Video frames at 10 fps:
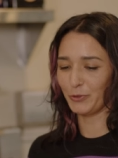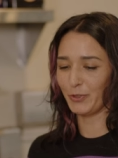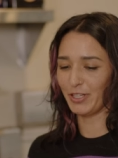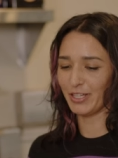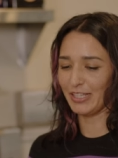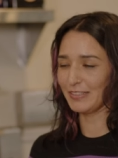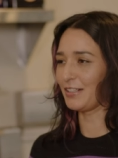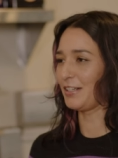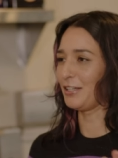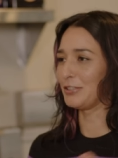doing a case
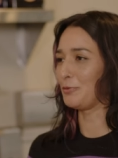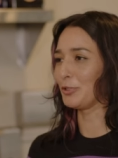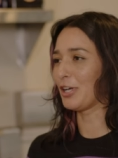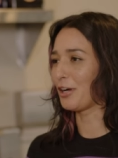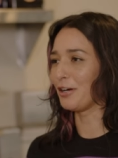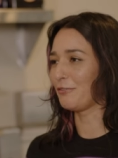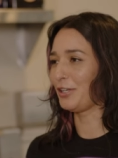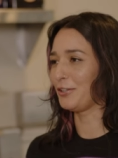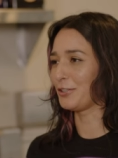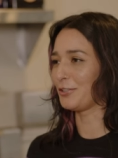study on Cipota
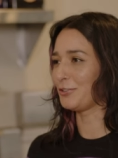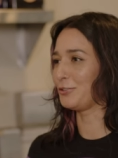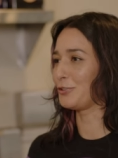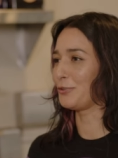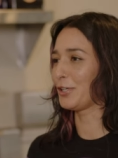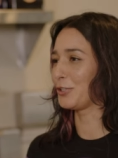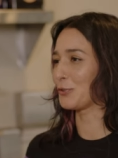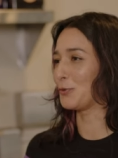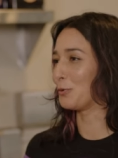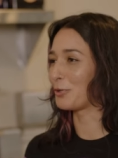Coffee or who's doing her
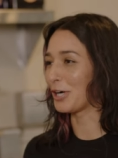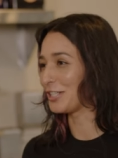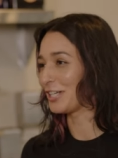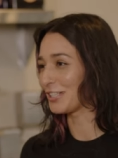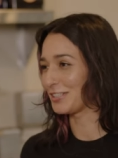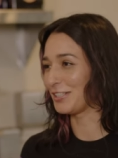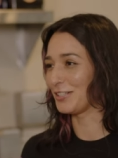school projects,